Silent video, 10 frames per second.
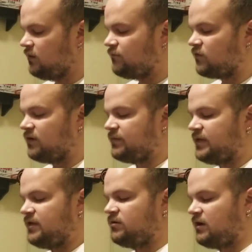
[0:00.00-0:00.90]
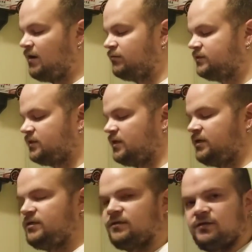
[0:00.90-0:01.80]
For a beginner, I would
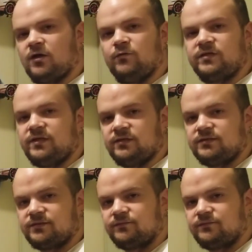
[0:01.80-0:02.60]
say go with this.